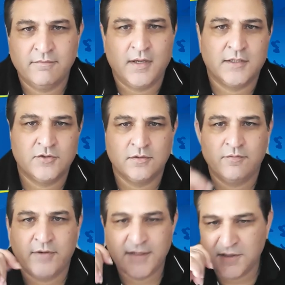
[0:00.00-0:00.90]
actual
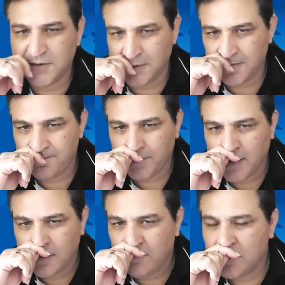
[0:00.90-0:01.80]
fraternity,
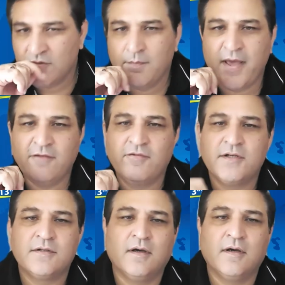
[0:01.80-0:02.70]
which will
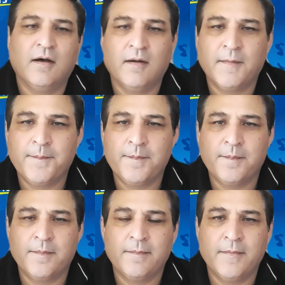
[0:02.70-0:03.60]
benefit uh,
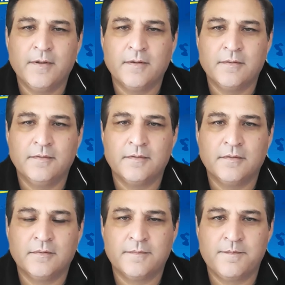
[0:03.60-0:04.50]
the,
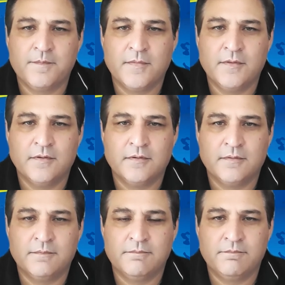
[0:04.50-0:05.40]
the,
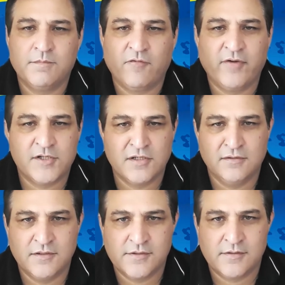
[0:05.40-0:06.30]
the
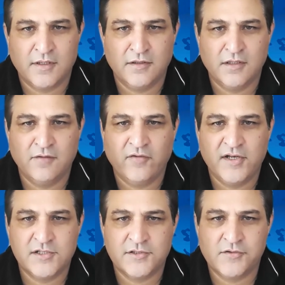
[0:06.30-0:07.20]
professionals in, in the
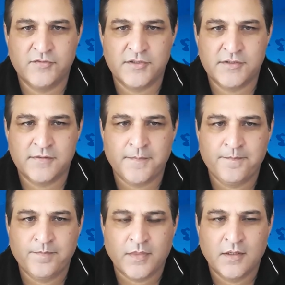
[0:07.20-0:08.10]
financial services.
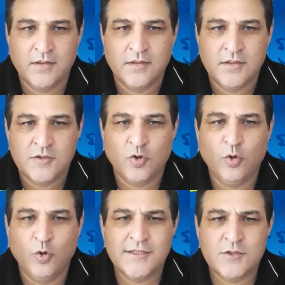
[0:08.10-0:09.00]
So
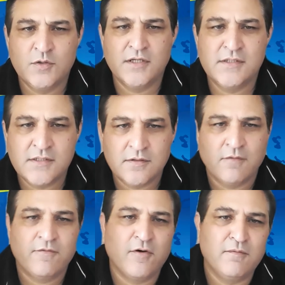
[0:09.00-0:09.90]
all the students
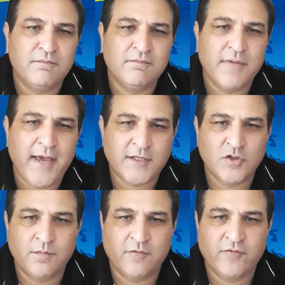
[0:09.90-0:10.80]
from
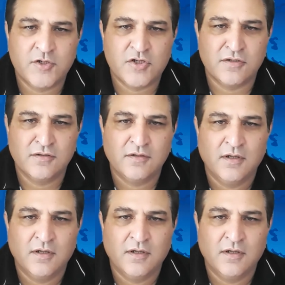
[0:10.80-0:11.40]
actuarial profession